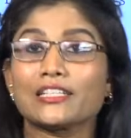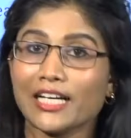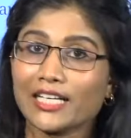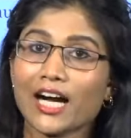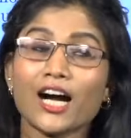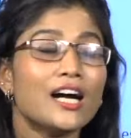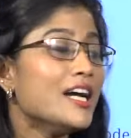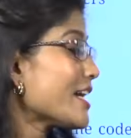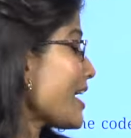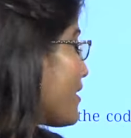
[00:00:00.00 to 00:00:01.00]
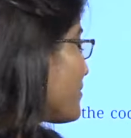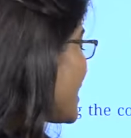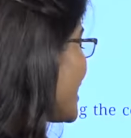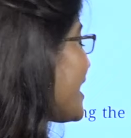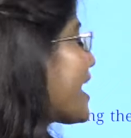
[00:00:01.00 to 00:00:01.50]
Ganga,
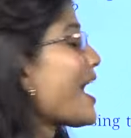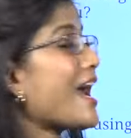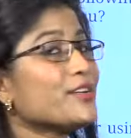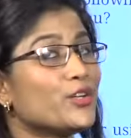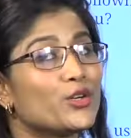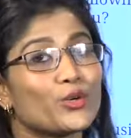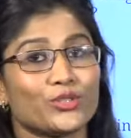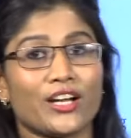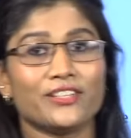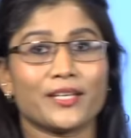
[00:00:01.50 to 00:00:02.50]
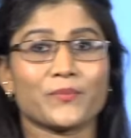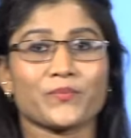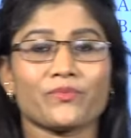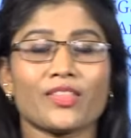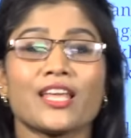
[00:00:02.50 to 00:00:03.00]
Kaveri and Godavari.
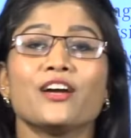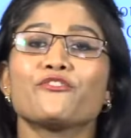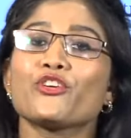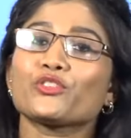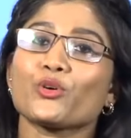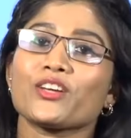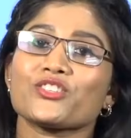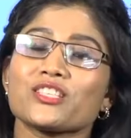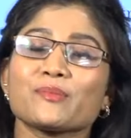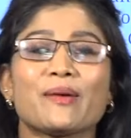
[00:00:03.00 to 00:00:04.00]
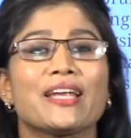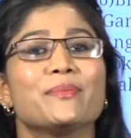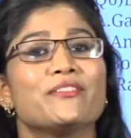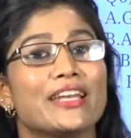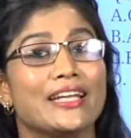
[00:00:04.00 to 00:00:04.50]
Few of the questions might
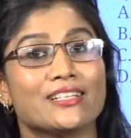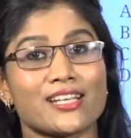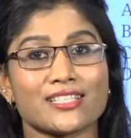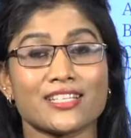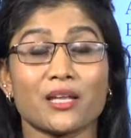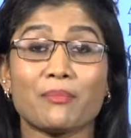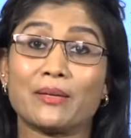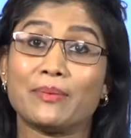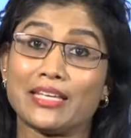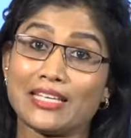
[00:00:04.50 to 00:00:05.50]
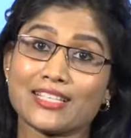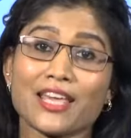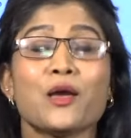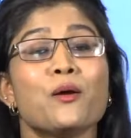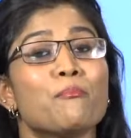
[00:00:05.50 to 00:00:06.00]
be very interesting, might be
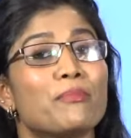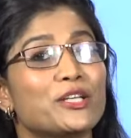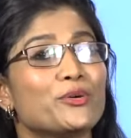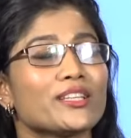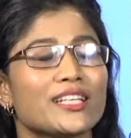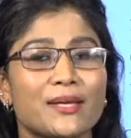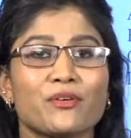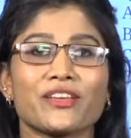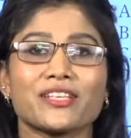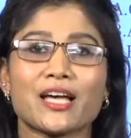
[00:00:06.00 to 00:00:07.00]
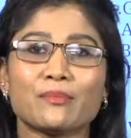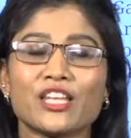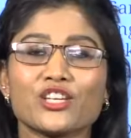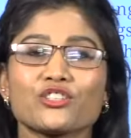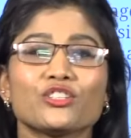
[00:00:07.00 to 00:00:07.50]
easy, but during the time of
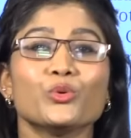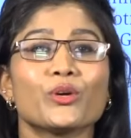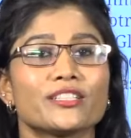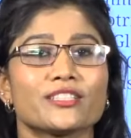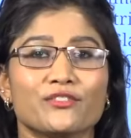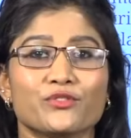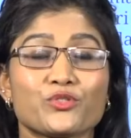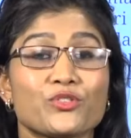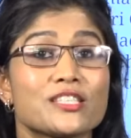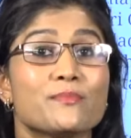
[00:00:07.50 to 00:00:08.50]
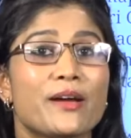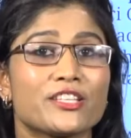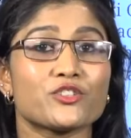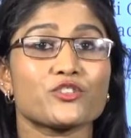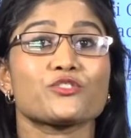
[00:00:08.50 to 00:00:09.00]
examination, you get confused. So it's
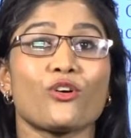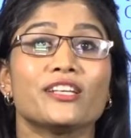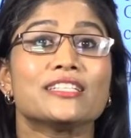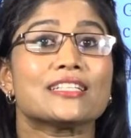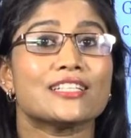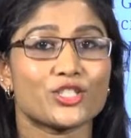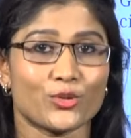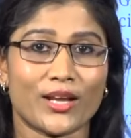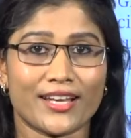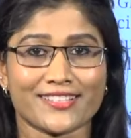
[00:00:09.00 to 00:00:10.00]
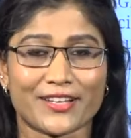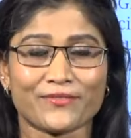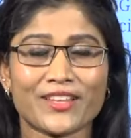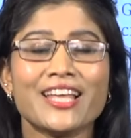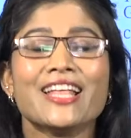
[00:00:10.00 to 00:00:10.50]
better to solve it today itself.
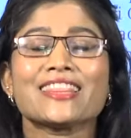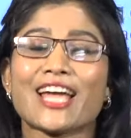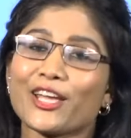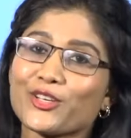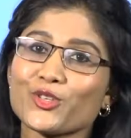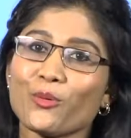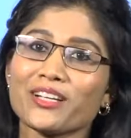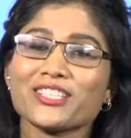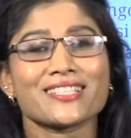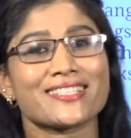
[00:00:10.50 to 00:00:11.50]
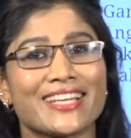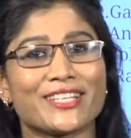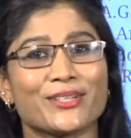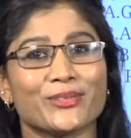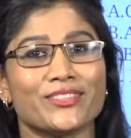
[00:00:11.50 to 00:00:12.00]
Thank you so much. Stay
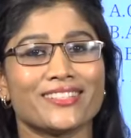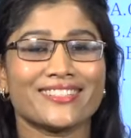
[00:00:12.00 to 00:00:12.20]
tuned.